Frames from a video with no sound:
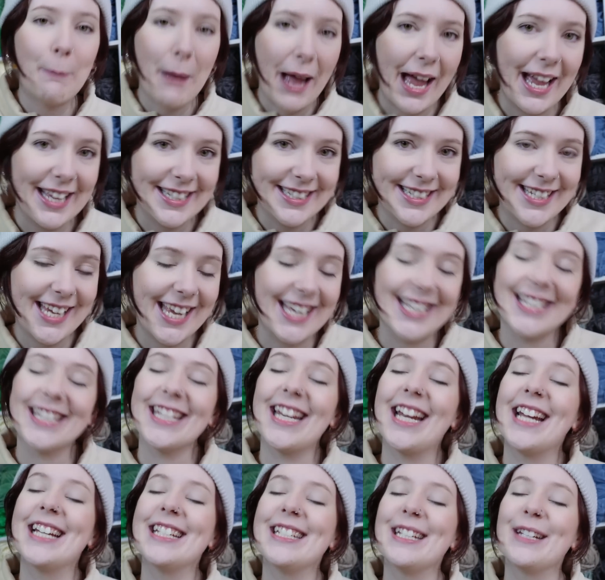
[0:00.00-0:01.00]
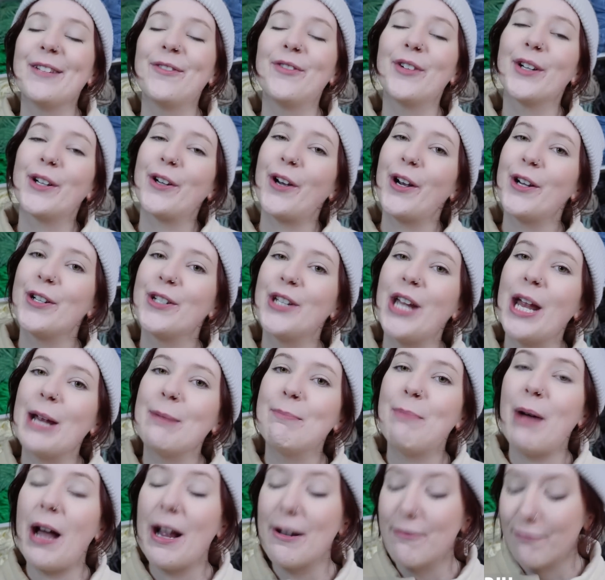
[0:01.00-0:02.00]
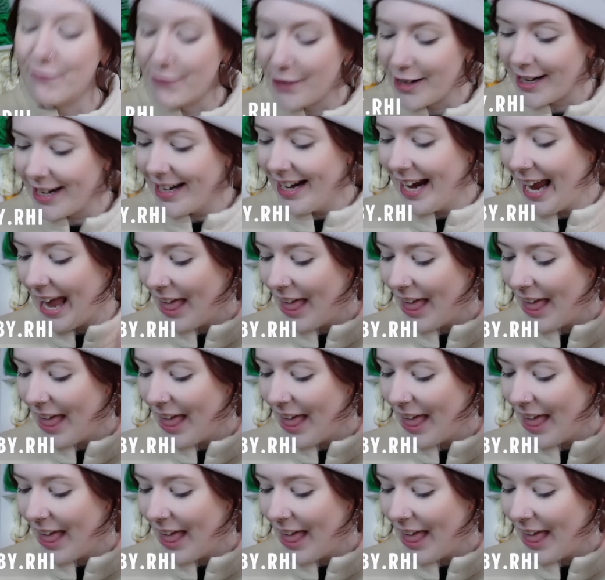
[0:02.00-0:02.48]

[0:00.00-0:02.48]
pattern test that I did for Crochet by Ree,